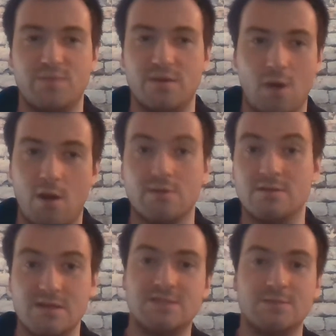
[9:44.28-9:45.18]

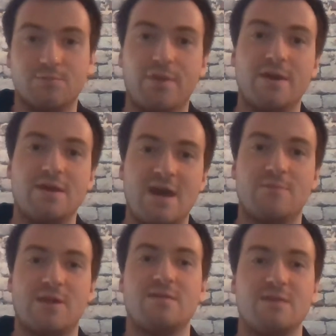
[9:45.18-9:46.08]
Harden is in play, yeah,
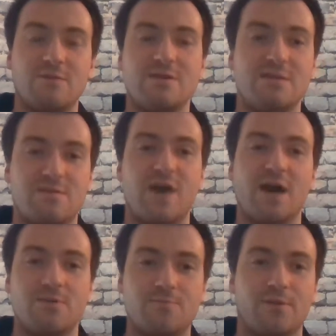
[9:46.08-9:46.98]
but I think we need the
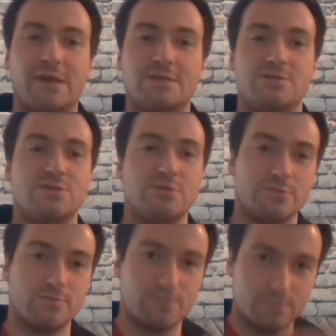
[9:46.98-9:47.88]
value plays
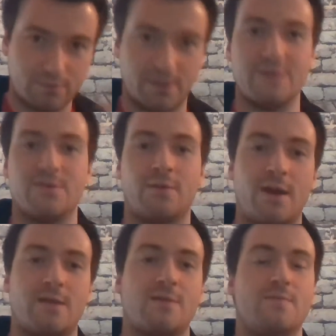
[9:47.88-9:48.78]
to play him in a
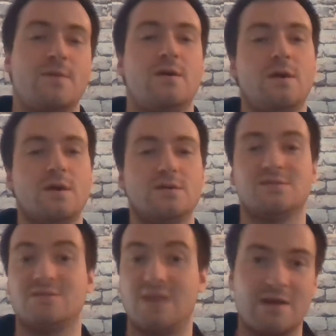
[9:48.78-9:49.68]
lineup.
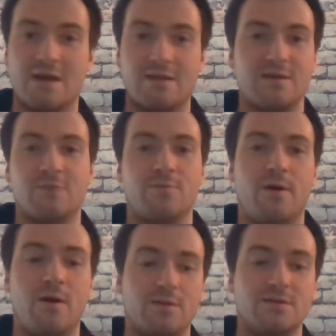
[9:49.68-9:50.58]
Same kind of thing with
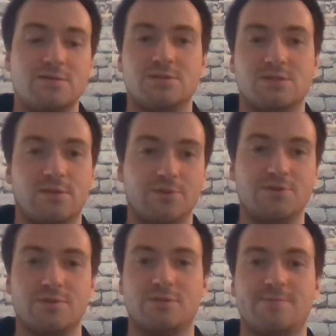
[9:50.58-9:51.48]
Paul. He's just a little
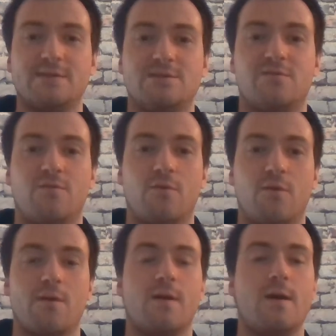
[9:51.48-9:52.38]
too expensive
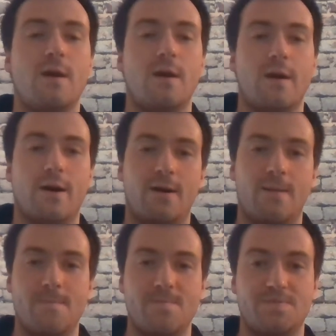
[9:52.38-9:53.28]
for
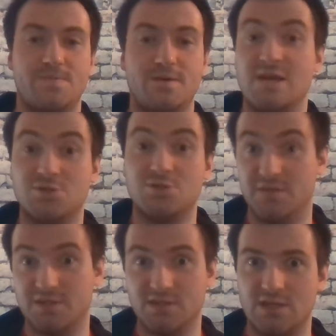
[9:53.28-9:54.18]
the nature of
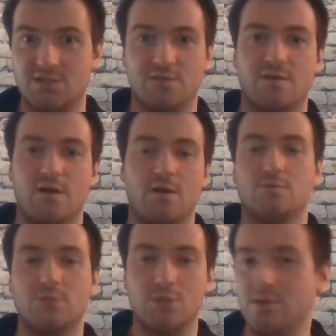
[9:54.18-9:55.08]
the slate so
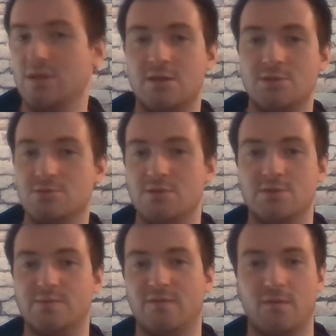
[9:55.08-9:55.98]
far. Could we get injury
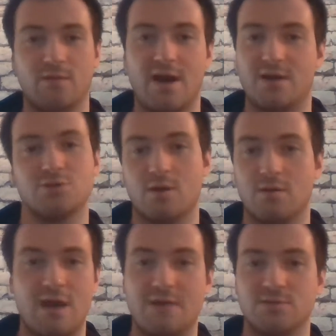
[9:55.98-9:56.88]
news before lock?
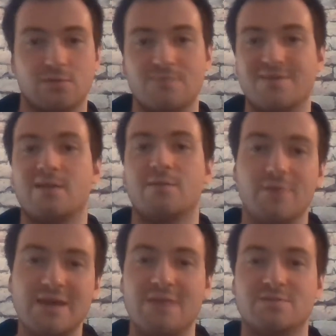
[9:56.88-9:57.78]
Sure, absolutely. But on a
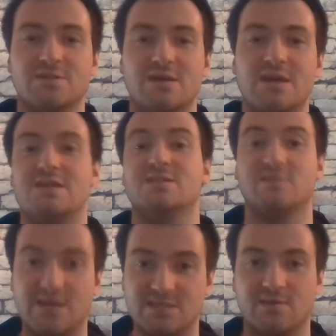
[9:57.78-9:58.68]
3-game slate, it's
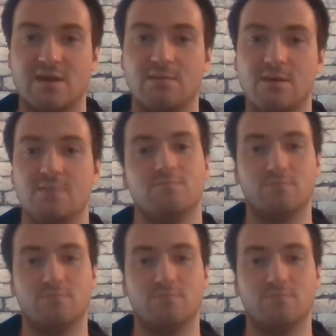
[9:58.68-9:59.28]
less likely.